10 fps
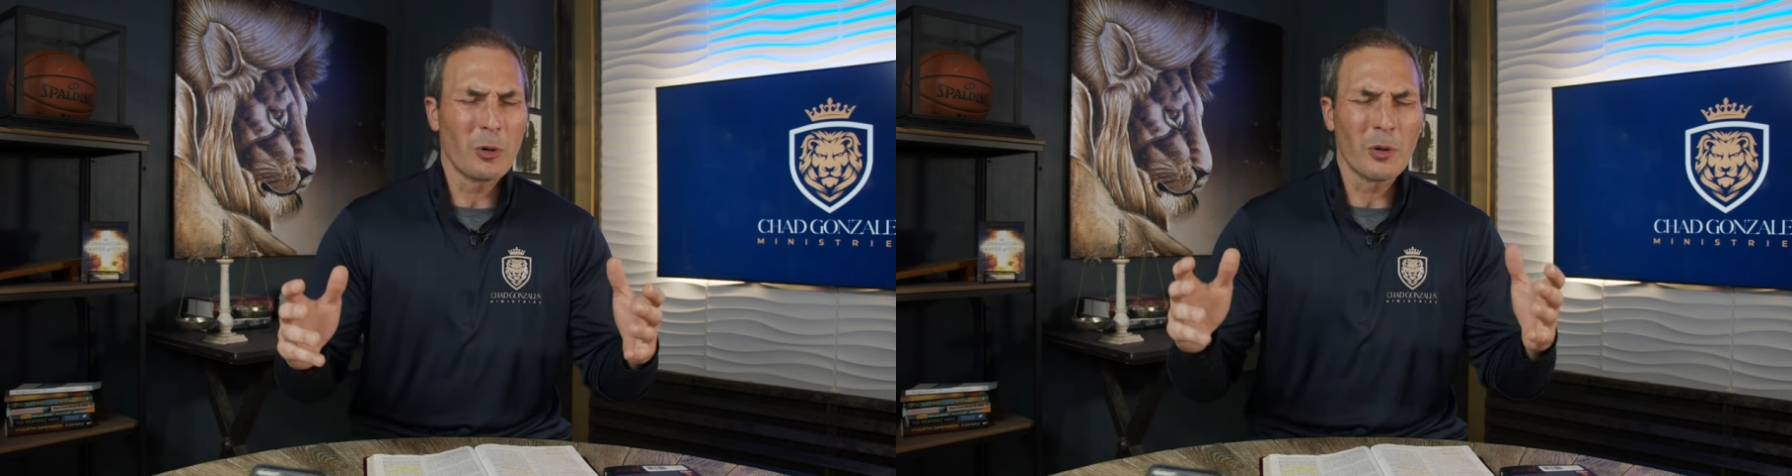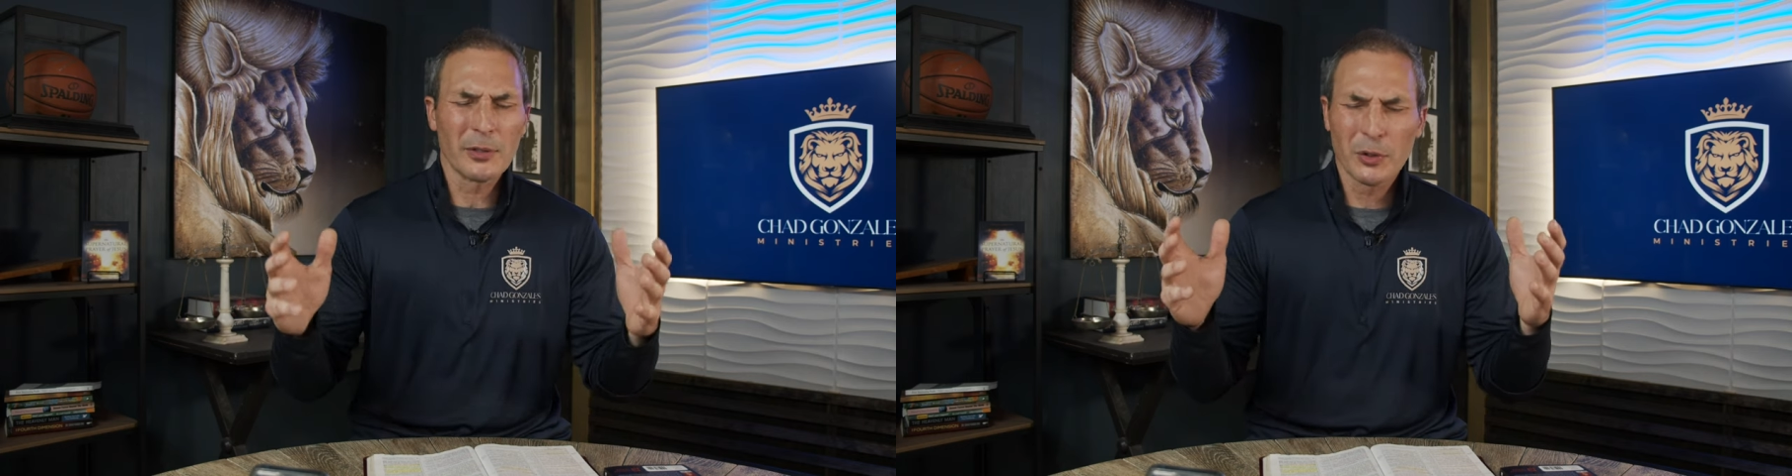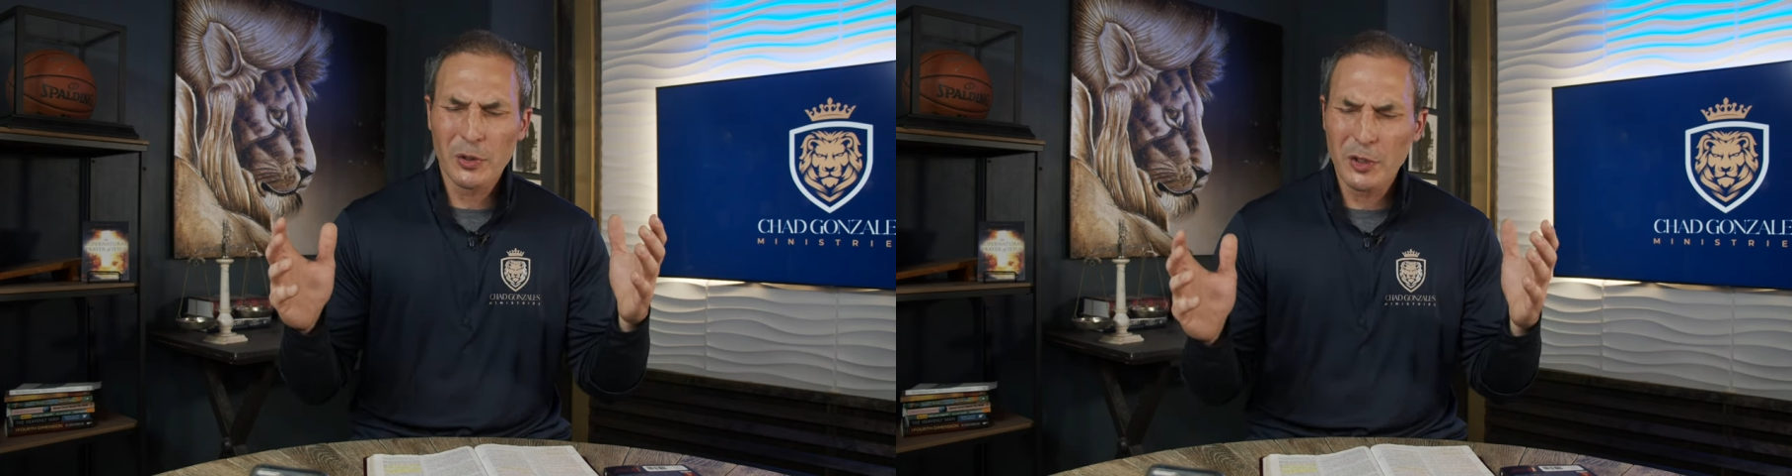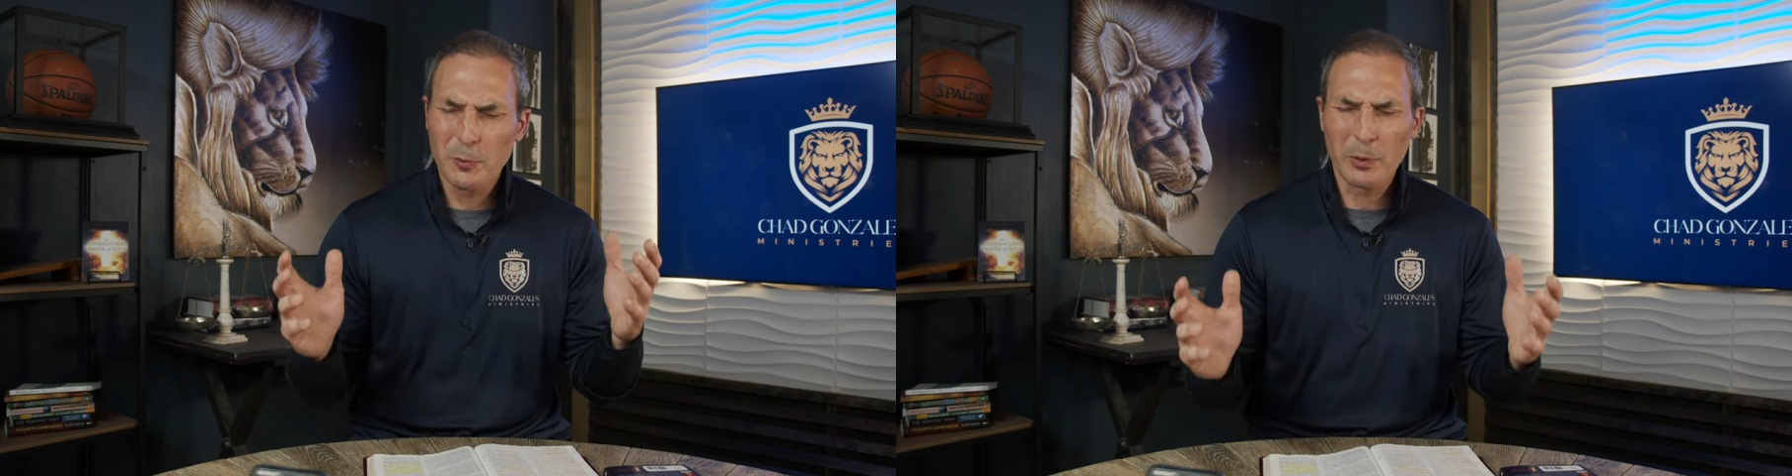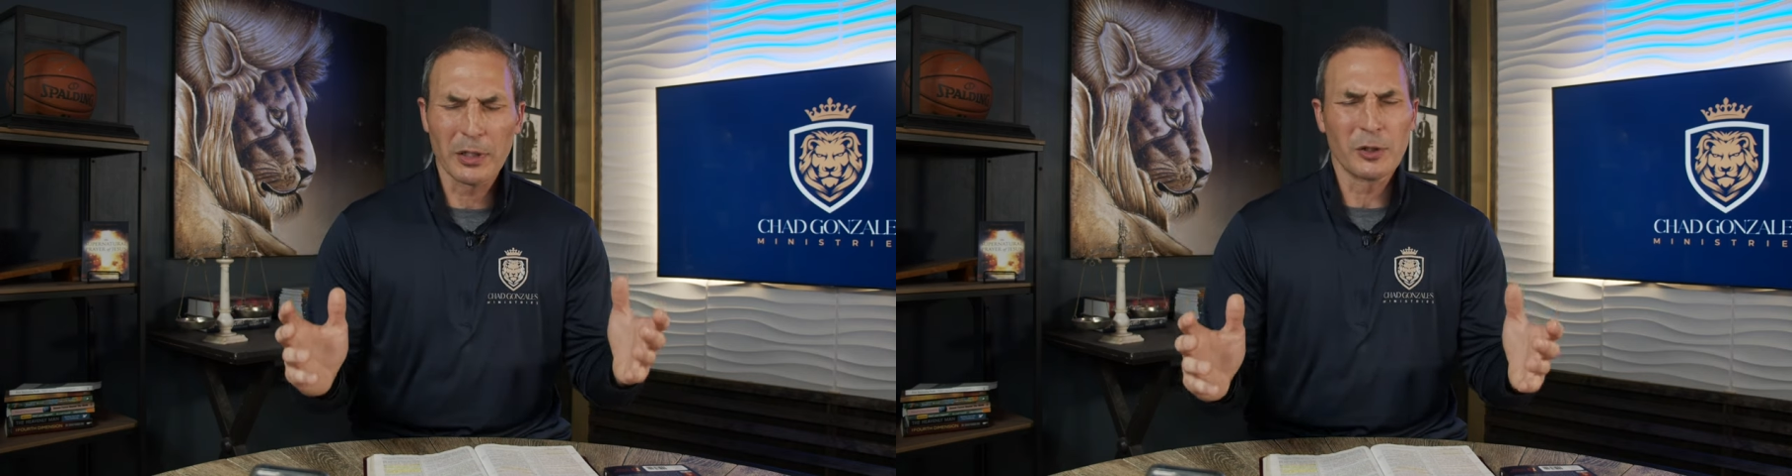I want to
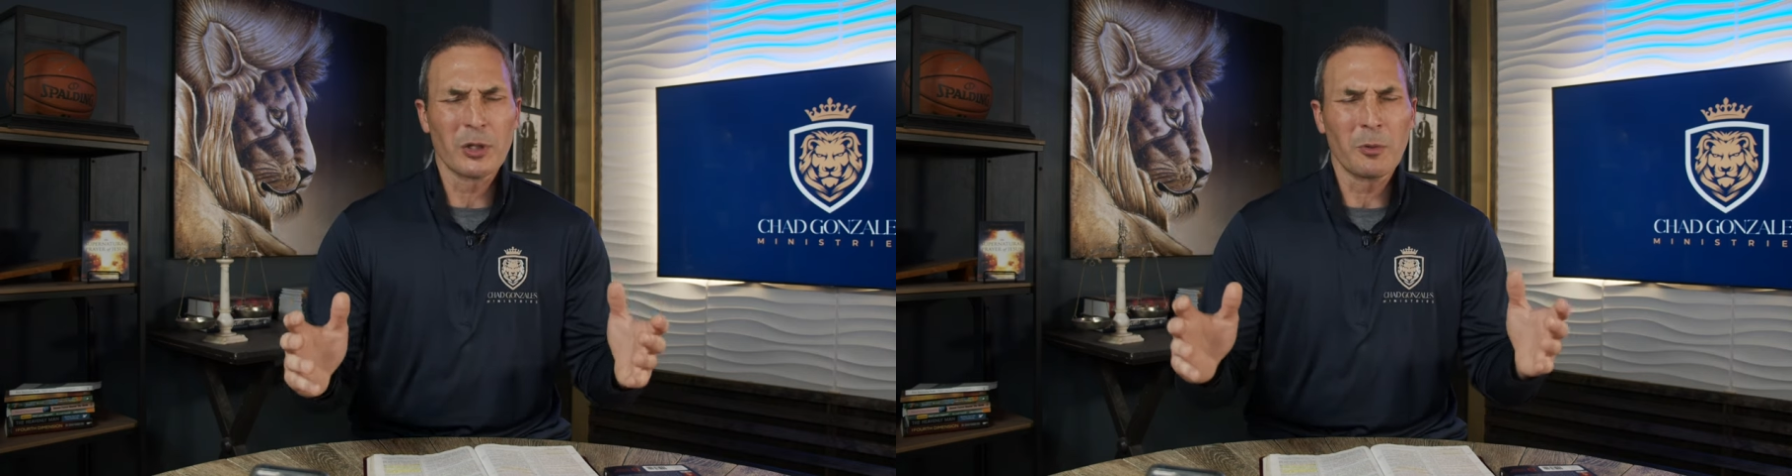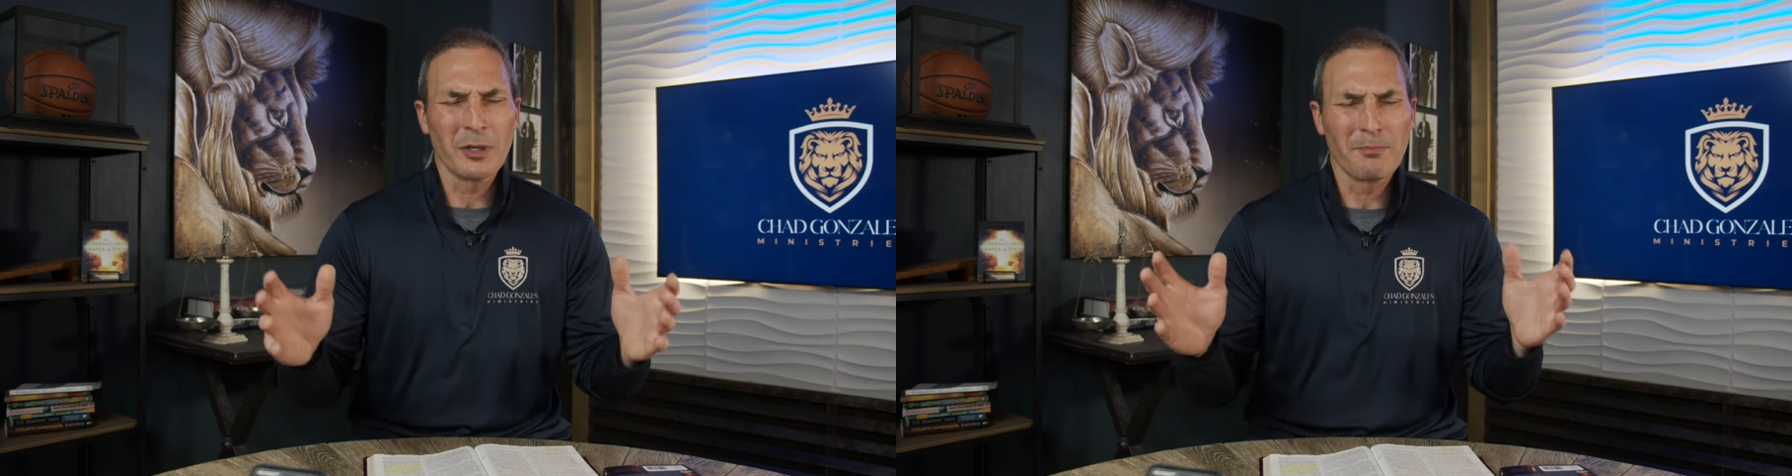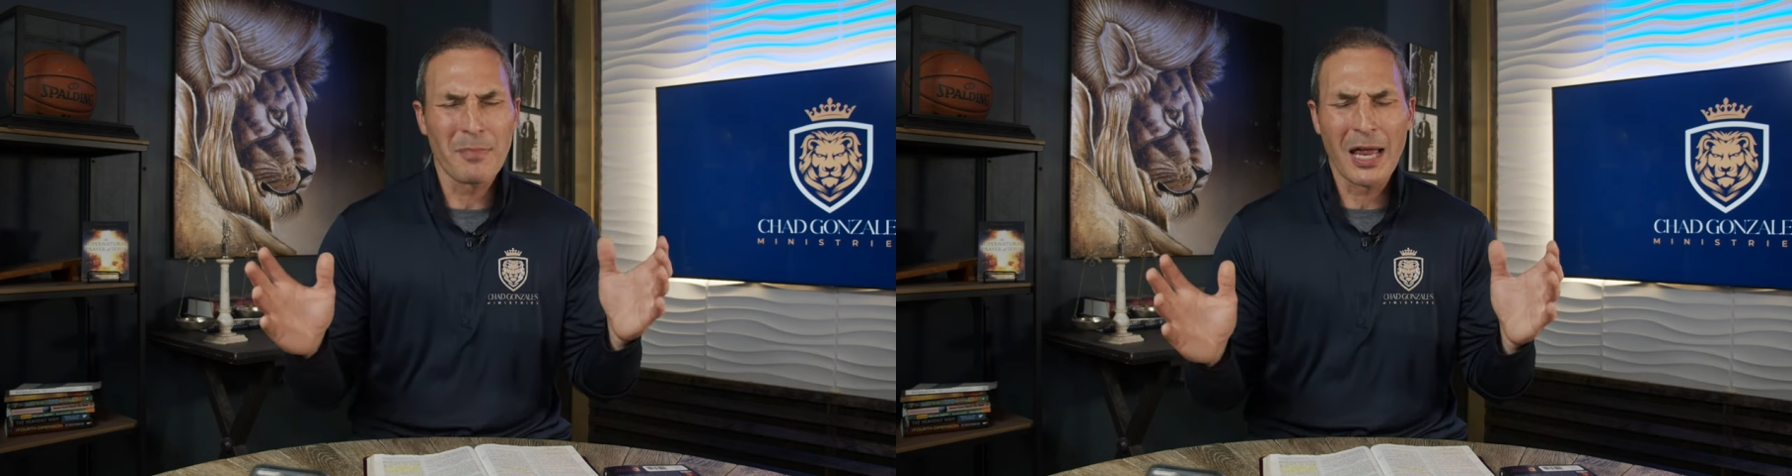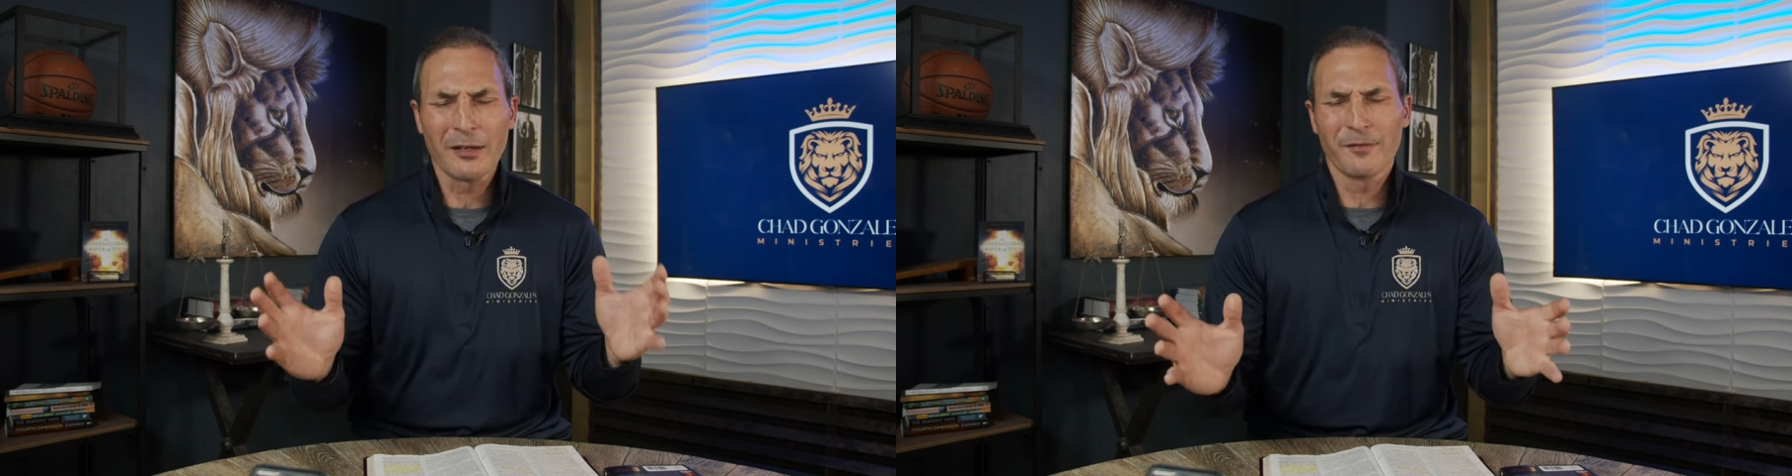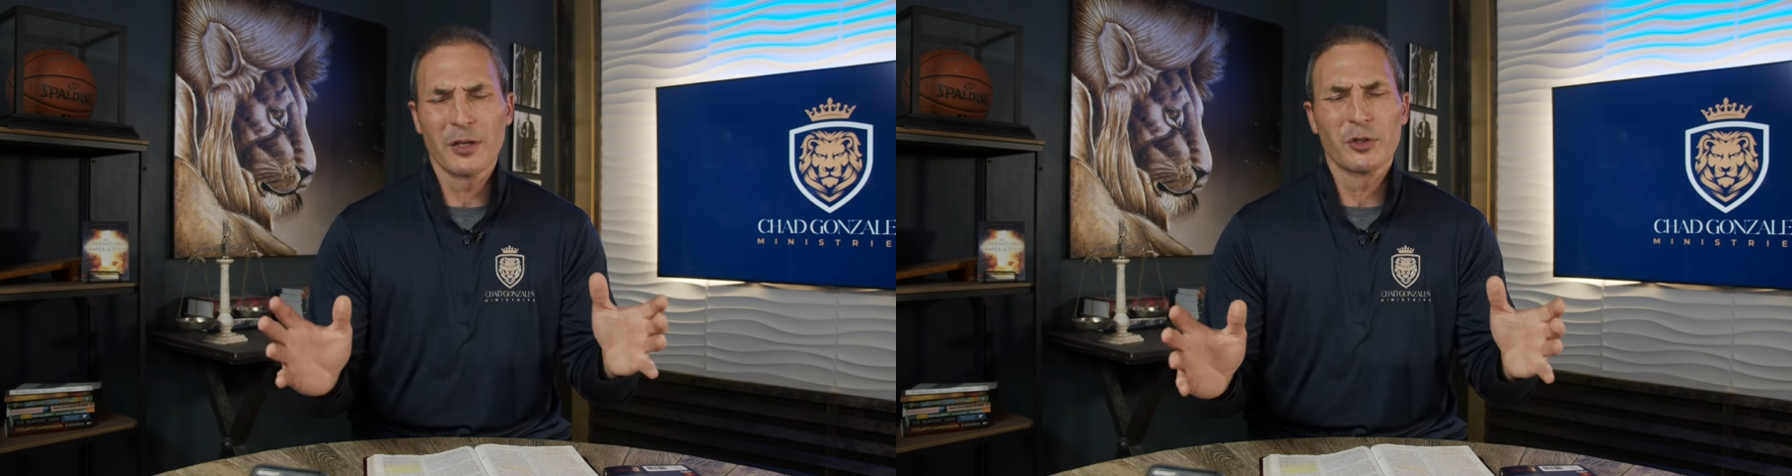experience you. I want to
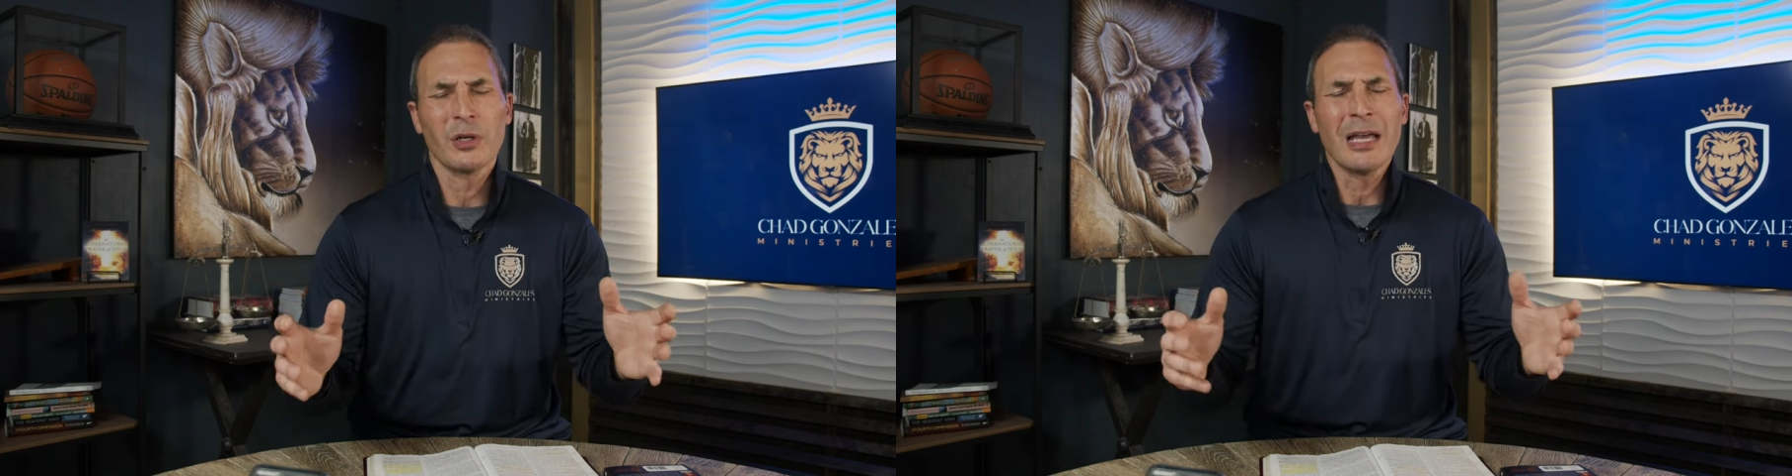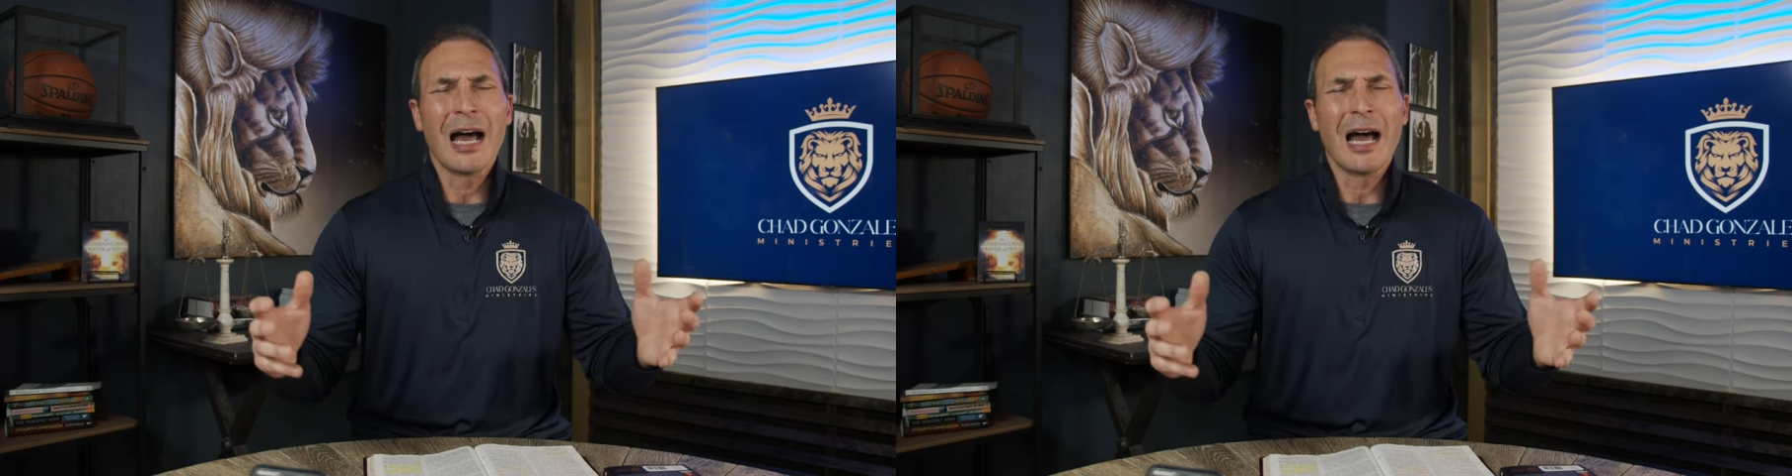manifest you.